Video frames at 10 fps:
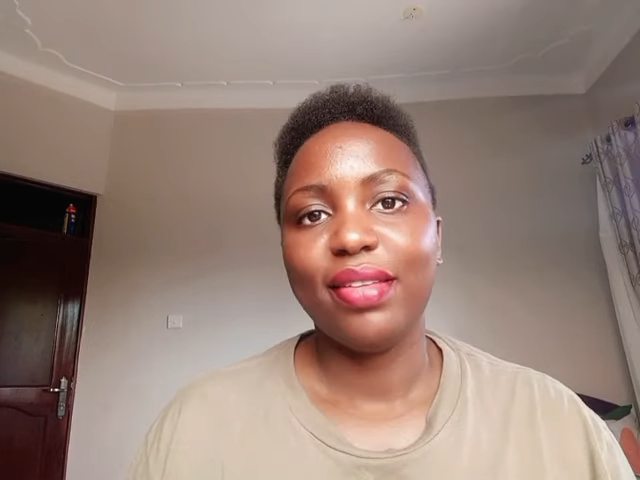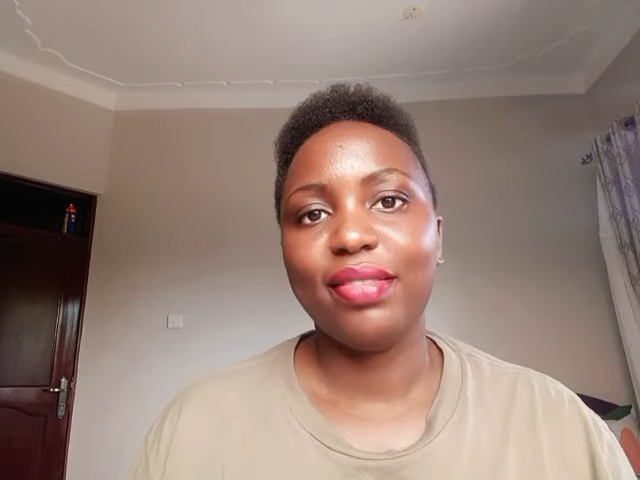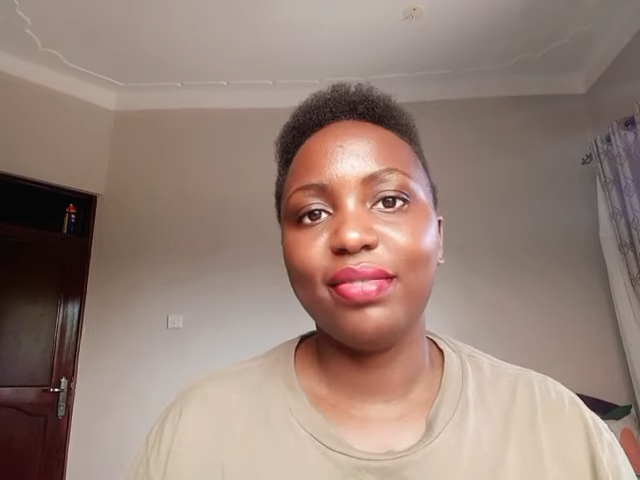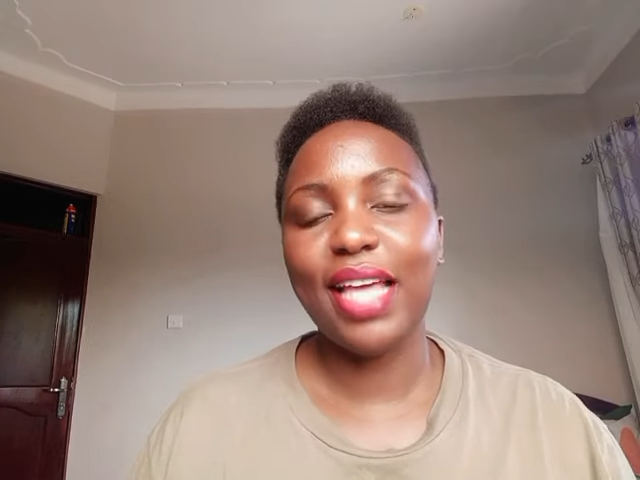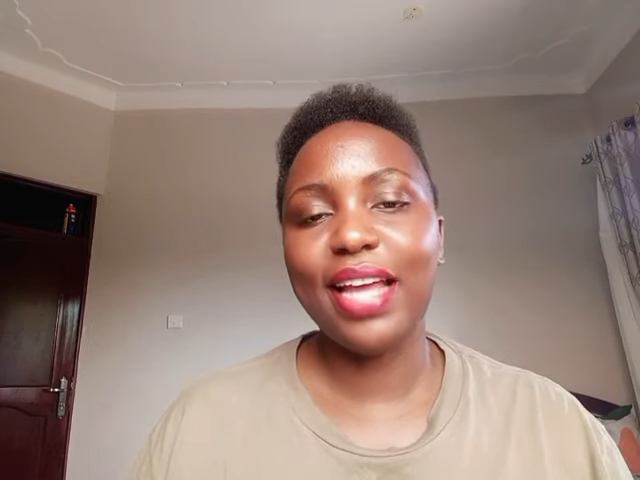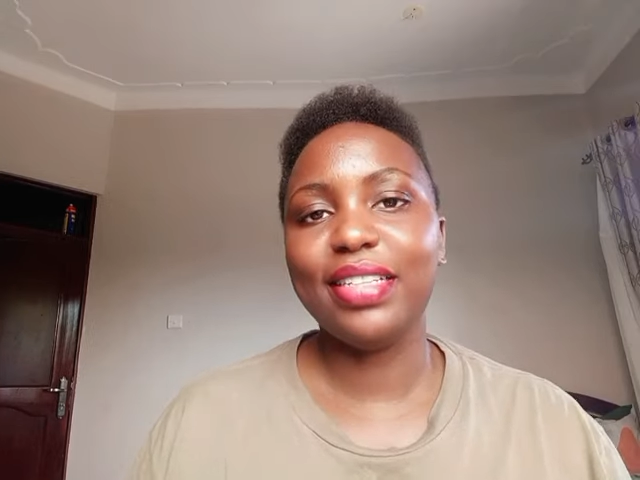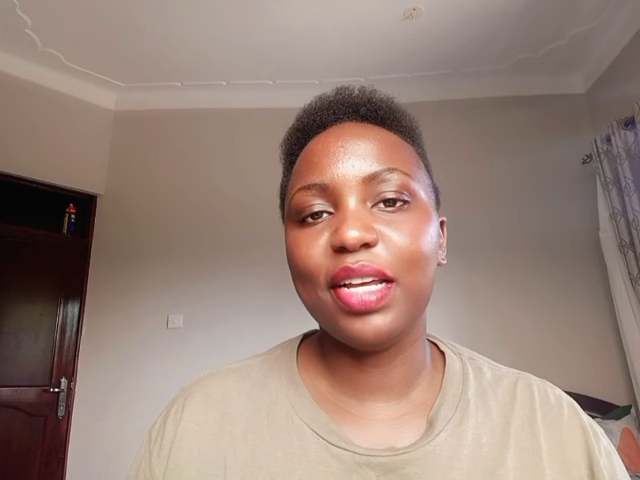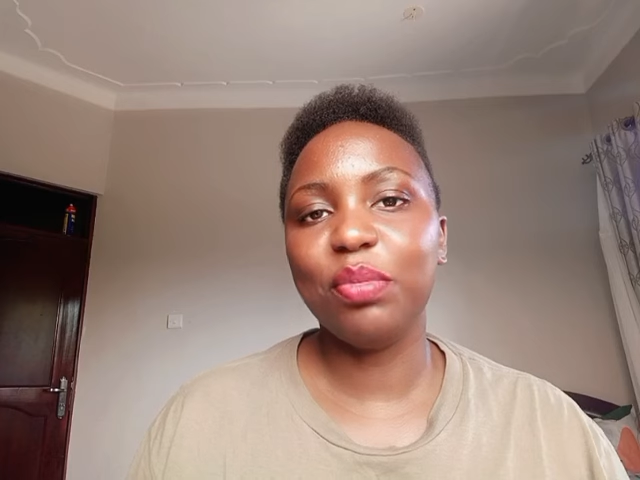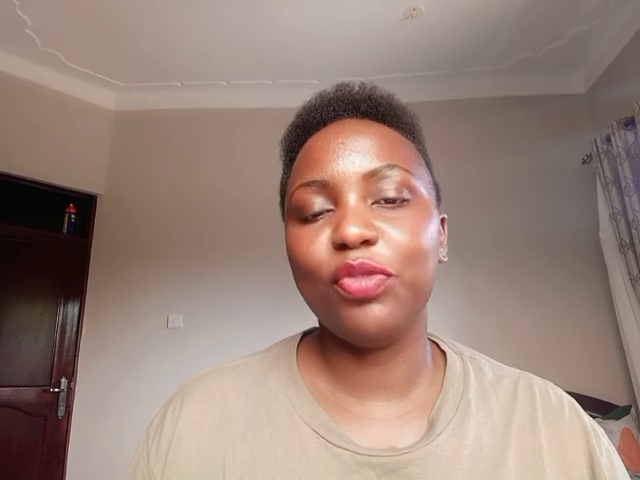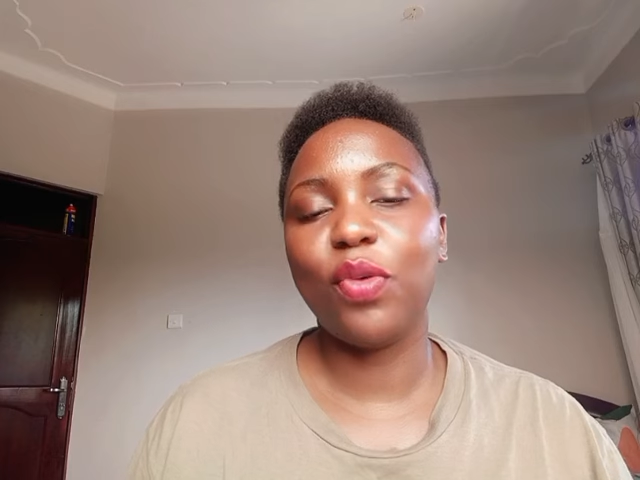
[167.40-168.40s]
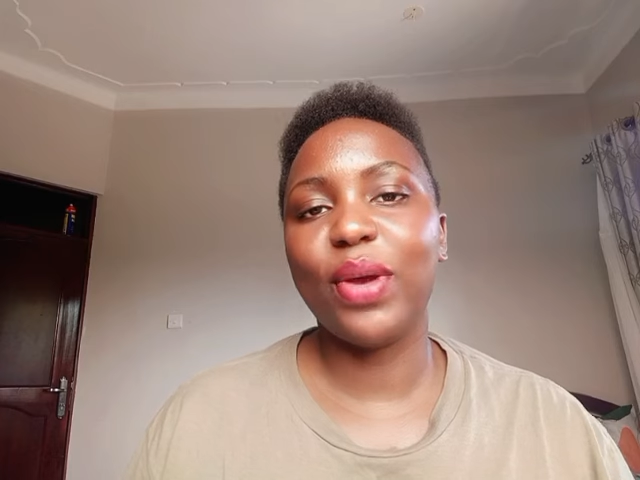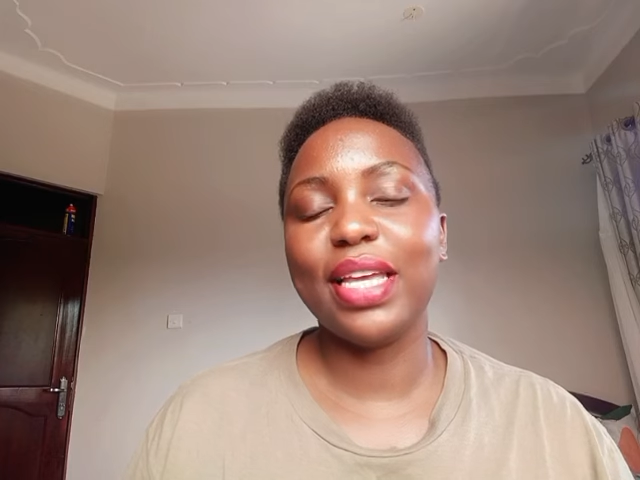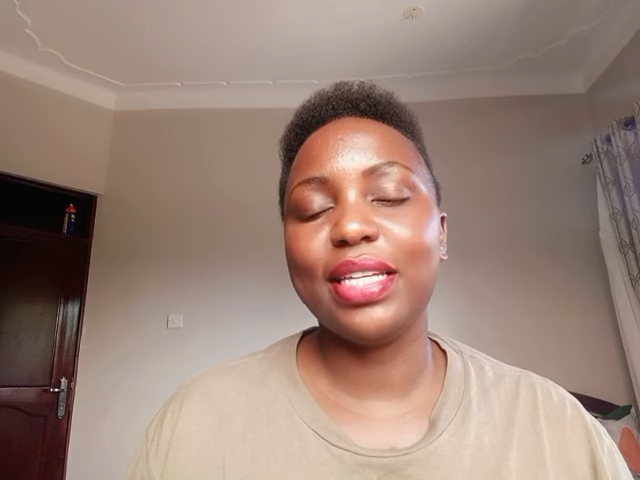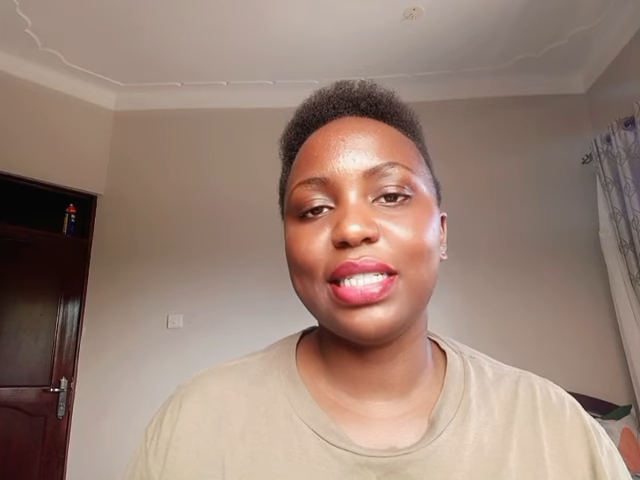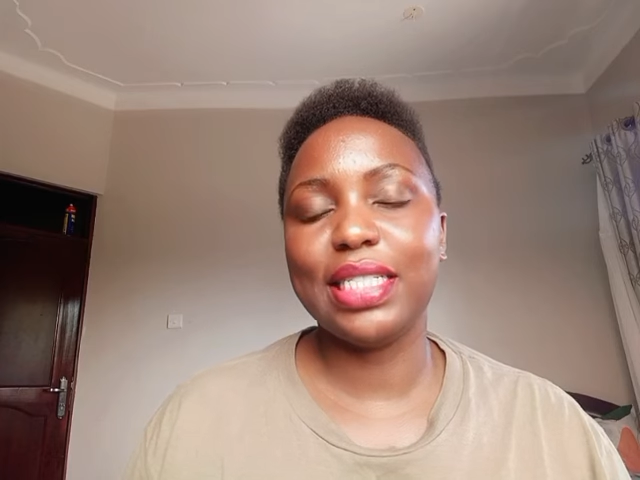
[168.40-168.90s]
Then number four
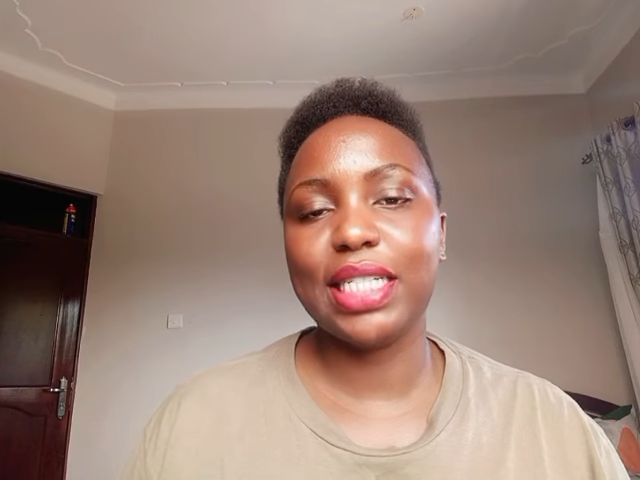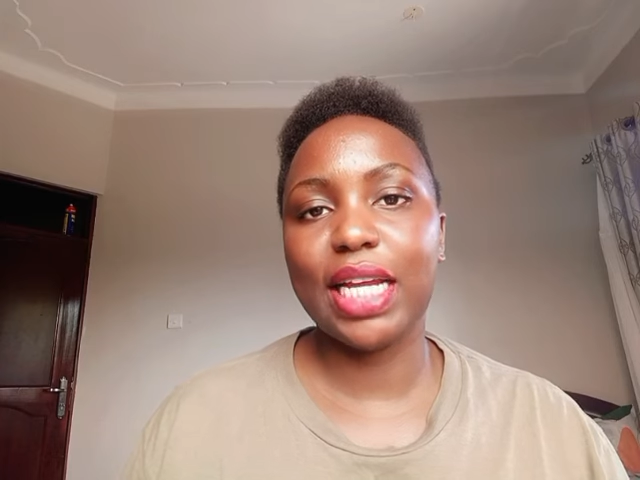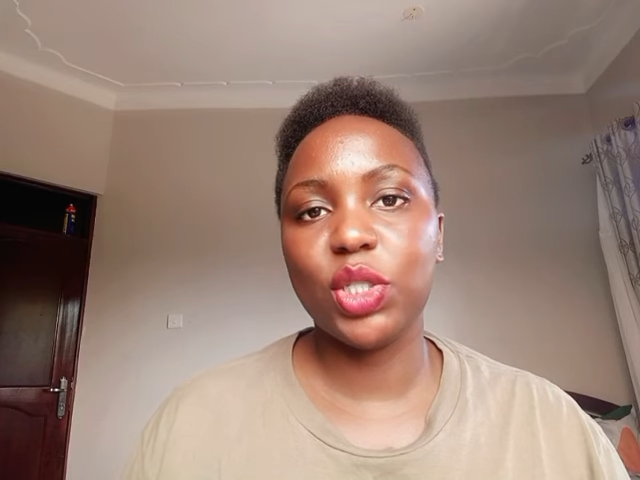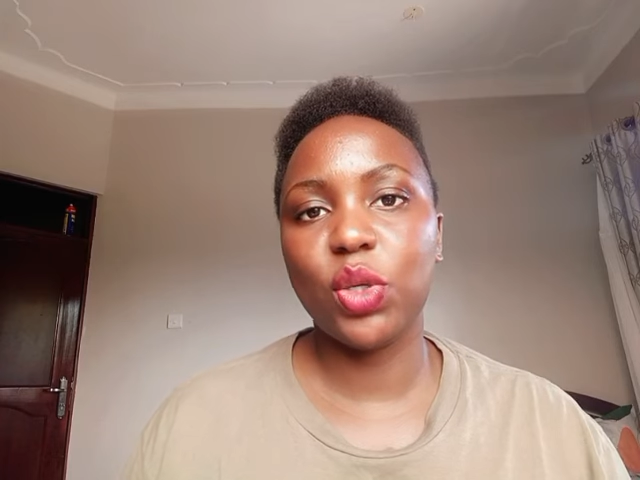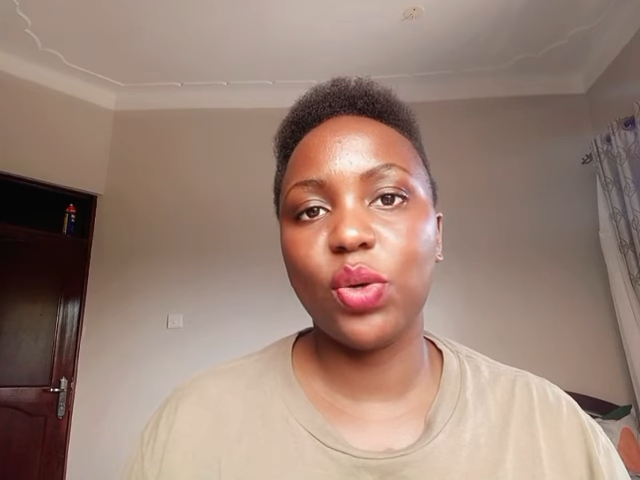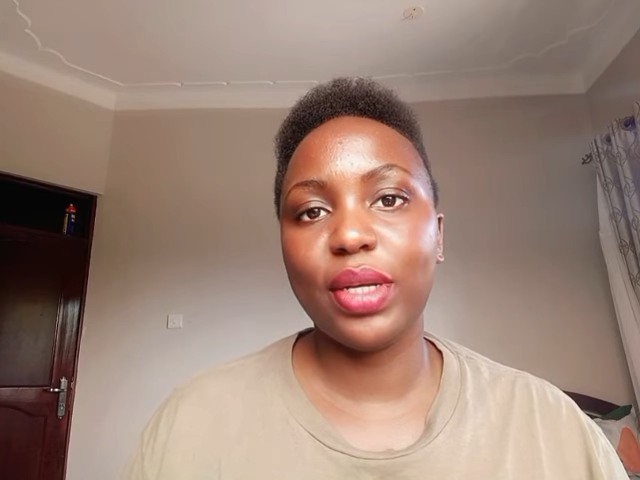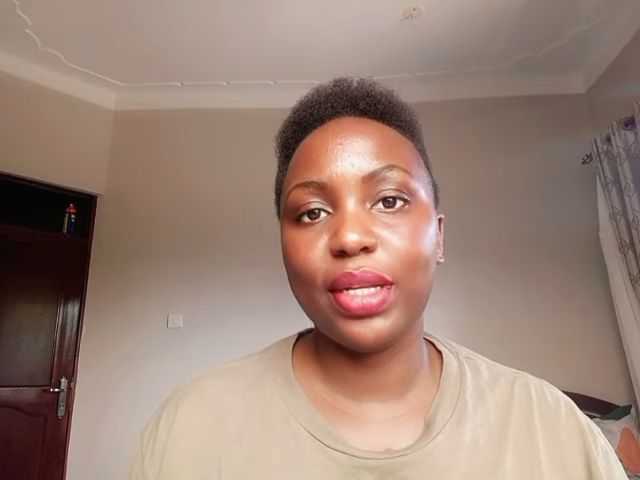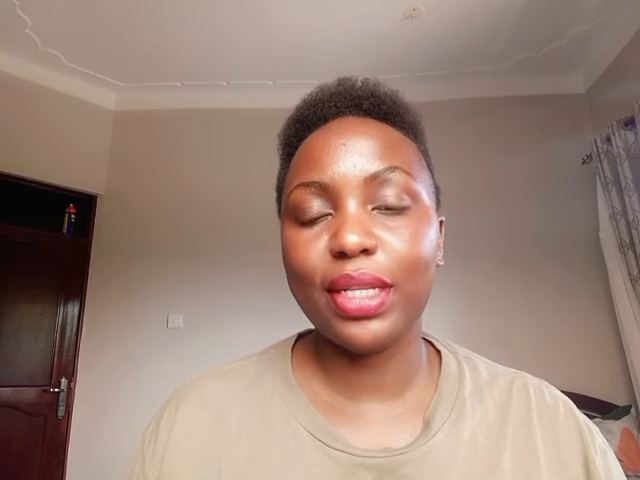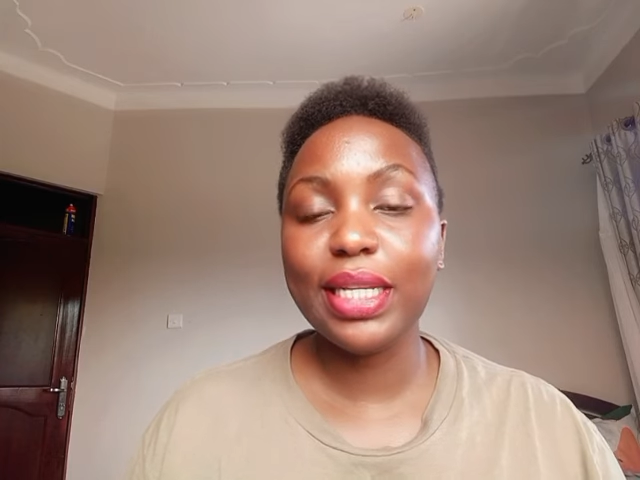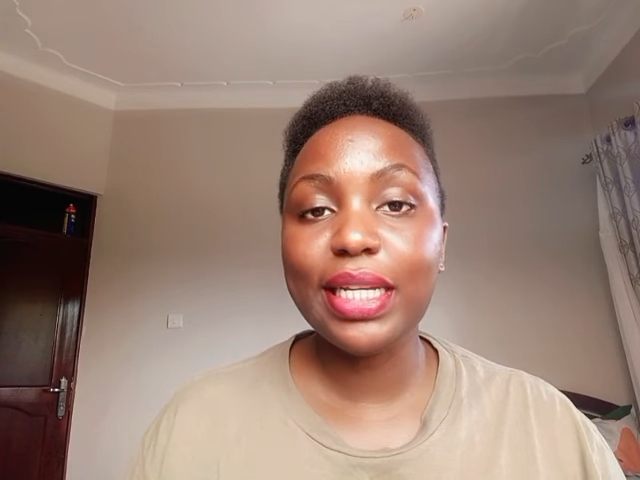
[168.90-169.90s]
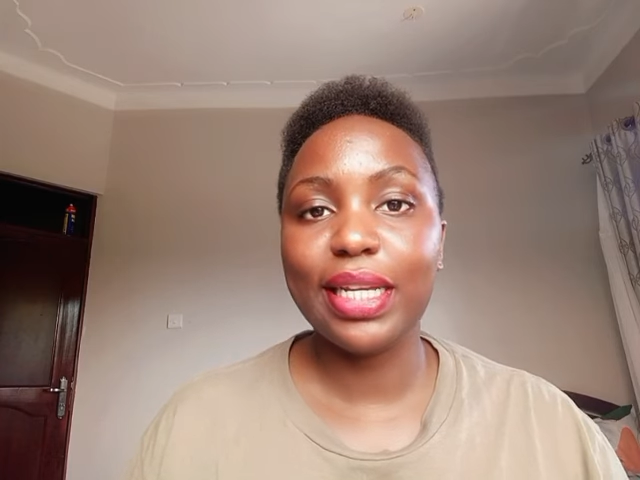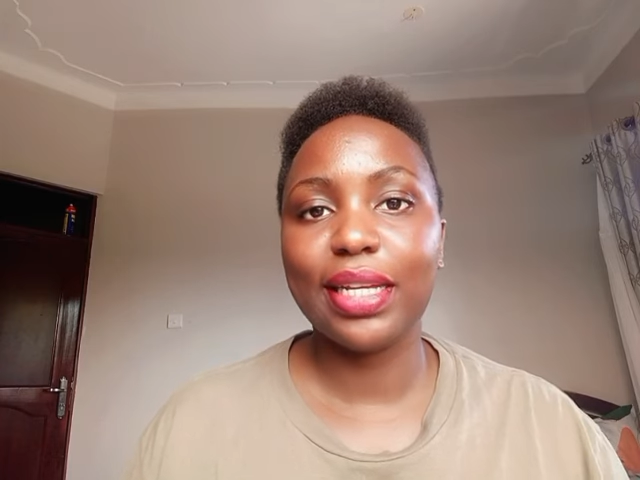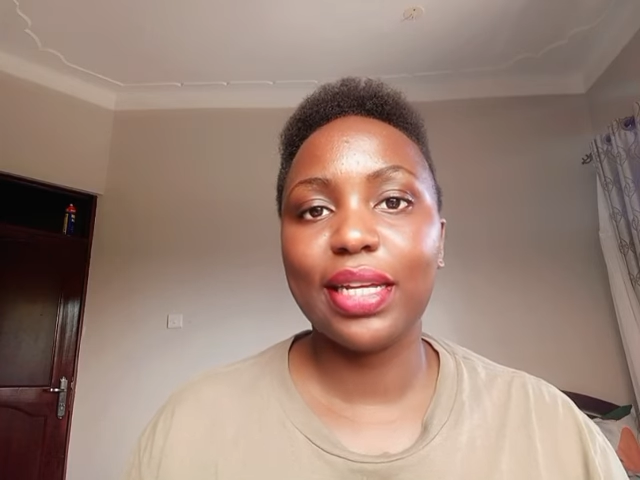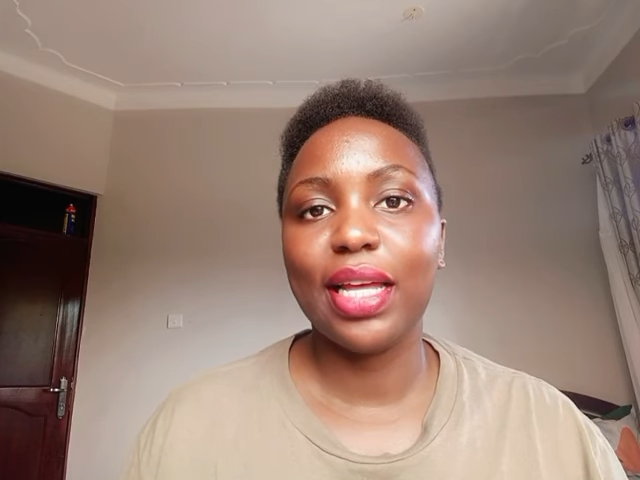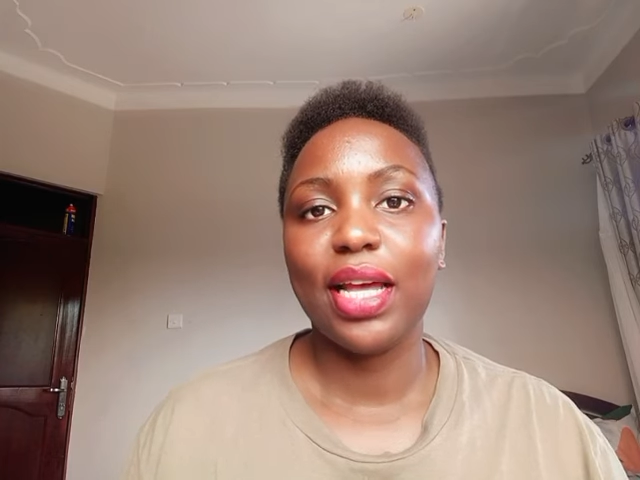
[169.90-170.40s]
is gentle
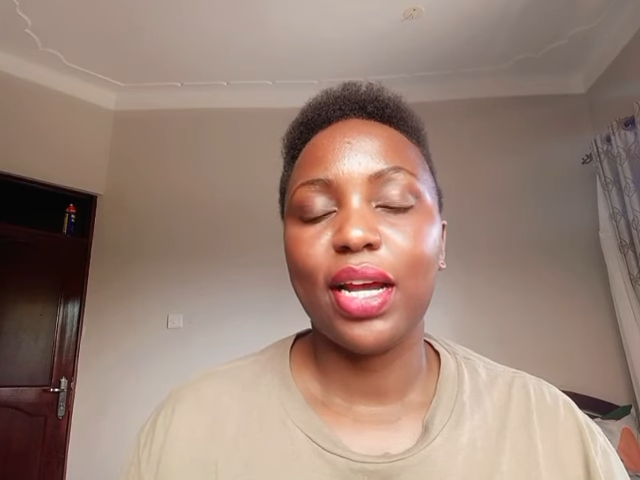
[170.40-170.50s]
cleaning.